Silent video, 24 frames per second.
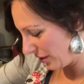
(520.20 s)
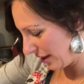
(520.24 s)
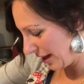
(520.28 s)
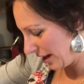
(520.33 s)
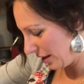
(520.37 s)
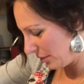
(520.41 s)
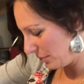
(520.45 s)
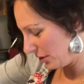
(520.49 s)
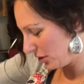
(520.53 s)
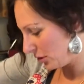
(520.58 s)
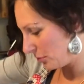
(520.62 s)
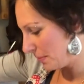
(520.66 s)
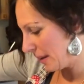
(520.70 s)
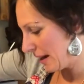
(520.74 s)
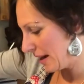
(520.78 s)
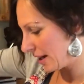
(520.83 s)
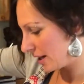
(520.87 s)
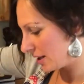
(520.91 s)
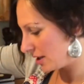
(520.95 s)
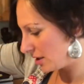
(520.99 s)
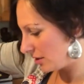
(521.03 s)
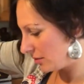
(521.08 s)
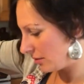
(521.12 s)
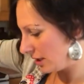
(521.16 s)
how much
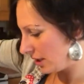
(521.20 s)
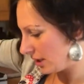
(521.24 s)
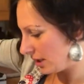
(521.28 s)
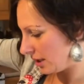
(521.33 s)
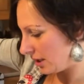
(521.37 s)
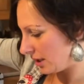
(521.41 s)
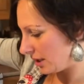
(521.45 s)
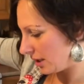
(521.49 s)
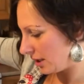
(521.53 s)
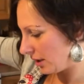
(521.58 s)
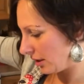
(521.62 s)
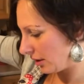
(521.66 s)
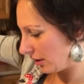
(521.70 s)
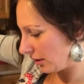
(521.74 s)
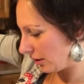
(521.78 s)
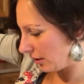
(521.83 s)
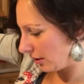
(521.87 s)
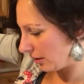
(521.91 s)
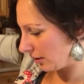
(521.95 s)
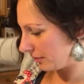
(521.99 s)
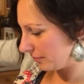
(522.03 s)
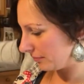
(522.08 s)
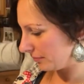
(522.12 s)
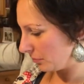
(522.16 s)
bacon do we need
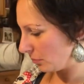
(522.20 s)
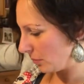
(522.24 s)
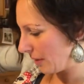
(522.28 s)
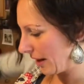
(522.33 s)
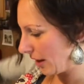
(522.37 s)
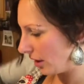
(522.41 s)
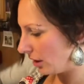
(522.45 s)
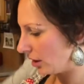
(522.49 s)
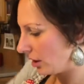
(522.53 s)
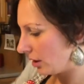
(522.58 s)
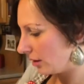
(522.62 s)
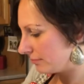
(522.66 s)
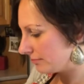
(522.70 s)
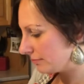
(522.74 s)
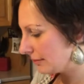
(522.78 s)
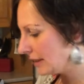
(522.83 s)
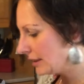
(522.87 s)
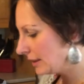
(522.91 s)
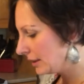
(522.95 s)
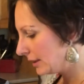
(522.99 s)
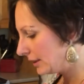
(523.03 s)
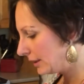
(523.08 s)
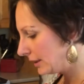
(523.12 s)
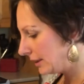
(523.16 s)
here? Well,
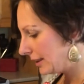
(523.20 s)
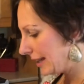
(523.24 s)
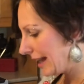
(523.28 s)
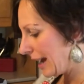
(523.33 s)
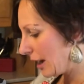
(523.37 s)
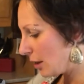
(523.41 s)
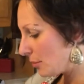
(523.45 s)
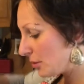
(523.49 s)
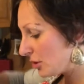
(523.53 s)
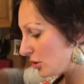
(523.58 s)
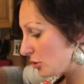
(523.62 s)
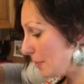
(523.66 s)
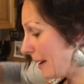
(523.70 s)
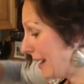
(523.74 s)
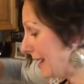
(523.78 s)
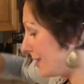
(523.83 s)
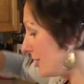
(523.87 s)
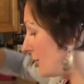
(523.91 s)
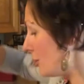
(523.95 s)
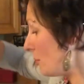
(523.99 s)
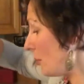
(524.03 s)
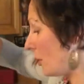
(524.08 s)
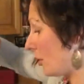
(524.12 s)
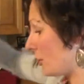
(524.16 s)
how much bacon
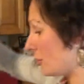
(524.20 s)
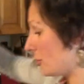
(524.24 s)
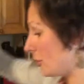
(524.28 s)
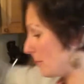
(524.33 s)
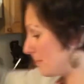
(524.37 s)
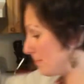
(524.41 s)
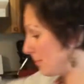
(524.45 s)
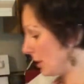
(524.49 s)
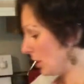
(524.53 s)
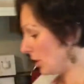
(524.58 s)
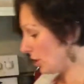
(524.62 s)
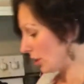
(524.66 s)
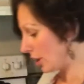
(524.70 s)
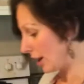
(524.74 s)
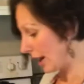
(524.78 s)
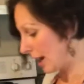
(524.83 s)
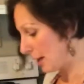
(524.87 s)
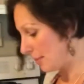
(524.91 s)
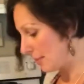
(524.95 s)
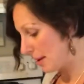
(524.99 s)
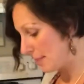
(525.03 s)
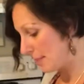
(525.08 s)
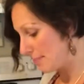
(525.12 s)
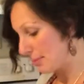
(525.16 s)
do you want on your burg?
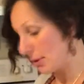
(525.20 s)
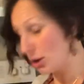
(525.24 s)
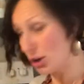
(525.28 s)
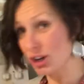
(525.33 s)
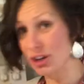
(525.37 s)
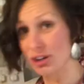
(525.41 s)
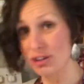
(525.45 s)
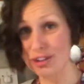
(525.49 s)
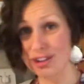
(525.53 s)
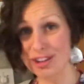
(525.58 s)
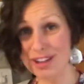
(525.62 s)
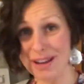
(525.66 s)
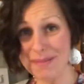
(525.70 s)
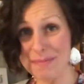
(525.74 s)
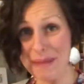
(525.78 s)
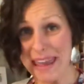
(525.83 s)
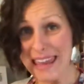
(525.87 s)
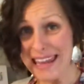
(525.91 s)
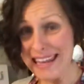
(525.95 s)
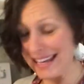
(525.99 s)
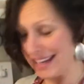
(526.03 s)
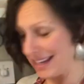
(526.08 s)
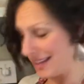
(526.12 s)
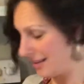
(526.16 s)
How many burgs are you
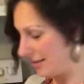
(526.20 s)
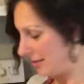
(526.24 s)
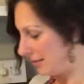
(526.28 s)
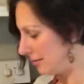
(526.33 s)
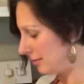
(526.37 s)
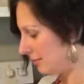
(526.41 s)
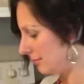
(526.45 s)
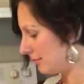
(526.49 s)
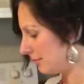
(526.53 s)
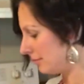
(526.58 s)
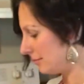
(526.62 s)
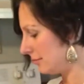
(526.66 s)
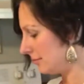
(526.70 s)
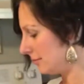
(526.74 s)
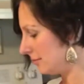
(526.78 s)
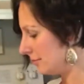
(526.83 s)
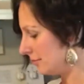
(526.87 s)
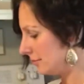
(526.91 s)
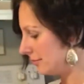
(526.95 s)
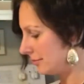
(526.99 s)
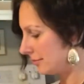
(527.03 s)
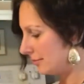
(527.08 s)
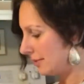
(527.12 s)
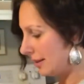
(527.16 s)
making?
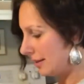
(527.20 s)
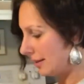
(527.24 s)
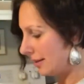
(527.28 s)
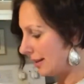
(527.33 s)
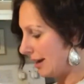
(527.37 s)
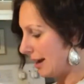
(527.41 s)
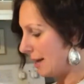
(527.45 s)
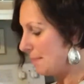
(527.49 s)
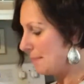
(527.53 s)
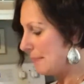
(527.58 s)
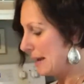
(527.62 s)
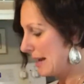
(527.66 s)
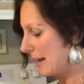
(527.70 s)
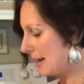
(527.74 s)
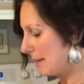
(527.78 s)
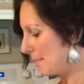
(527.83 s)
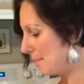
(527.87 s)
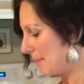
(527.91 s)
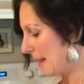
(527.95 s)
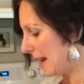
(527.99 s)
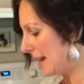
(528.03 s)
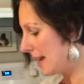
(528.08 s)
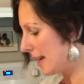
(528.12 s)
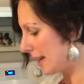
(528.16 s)
I'm making
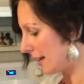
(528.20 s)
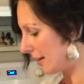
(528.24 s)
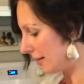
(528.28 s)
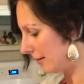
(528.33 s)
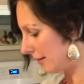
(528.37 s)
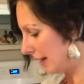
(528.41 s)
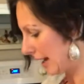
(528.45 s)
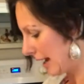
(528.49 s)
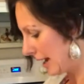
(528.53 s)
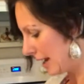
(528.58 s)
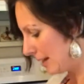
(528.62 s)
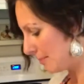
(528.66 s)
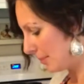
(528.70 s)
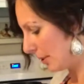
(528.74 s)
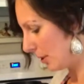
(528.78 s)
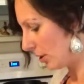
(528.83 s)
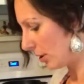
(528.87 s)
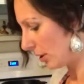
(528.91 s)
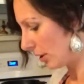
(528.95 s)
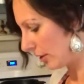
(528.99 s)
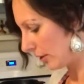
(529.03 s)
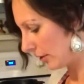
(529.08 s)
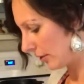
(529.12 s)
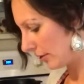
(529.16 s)
bacon and
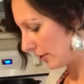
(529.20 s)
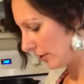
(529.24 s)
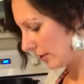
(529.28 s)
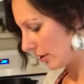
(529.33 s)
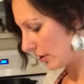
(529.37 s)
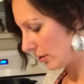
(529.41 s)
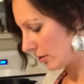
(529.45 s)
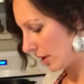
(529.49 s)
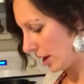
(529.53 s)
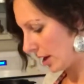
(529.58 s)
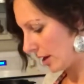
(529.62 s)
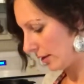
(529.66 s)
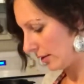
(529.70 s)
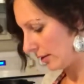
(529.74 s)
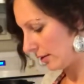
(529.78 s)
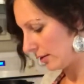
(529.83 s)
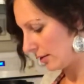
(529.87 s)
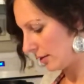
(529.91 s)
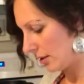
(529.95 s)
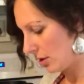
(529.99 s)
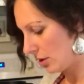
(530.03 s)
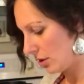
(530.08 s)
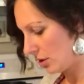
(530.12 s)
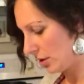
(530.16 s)
burgers. Okay,
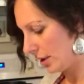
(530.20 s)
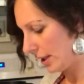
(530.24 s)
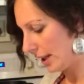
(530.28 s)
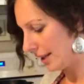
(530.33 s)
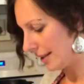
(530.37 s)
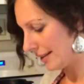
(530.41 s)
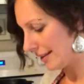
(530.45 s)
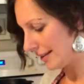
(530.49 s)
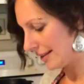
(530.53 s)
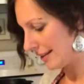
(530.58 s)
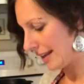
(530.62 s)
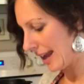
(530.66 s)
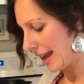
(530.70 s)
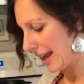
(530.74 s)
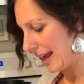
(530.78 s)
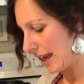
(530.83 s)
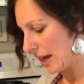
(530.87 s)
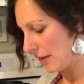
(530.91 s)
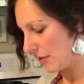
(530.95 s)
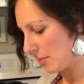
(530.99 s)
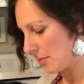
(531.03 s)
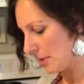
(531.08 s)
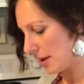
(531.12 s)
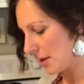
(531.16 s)
so let's say
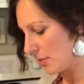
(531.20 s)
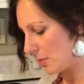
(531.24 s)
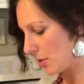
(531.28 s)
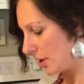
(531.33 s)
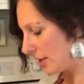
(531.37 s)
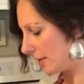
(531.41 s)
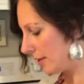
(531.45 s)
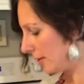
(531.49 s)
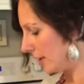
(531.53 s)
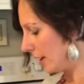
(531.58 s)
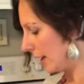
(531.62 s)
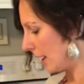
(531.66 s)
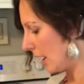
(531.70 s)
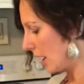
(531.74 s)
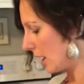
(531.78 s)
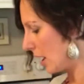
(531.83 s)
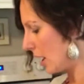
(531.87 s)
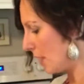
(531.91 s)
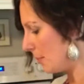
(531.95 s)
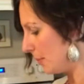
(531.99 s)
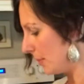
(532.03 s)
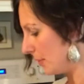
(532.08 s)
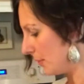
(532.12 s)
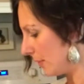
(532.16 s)
everybody wants like a
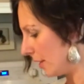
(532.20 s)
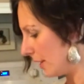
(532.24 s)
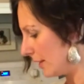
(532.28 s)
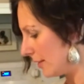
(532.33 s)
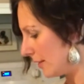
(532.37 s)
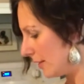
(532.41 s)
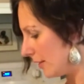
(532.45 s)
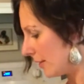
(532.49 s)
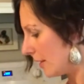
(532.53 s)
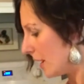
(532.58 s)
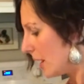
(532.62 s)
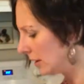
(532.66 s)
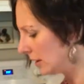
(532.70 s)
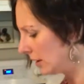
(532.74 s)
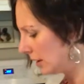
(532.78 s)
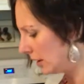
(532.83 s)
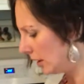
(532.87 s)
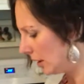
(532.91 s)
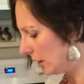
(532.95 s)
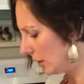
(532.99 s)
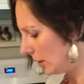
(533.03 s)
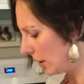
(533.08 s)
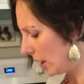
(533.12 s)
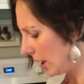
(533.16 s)
couple slices.
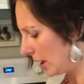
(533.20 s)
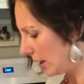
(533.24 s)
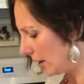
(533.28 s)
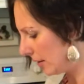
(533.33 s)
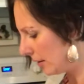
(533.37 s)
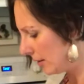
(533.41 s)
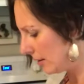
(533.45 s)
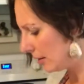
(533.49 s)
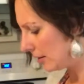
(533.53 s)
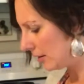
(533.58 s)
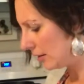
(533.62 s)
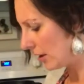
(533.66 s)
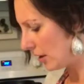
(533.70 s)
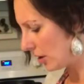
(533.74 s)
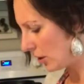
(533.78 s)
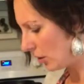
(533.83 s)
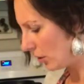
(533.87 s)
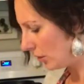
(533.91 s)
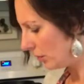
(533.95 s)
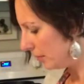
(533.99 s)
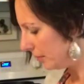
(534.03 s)
Okay, so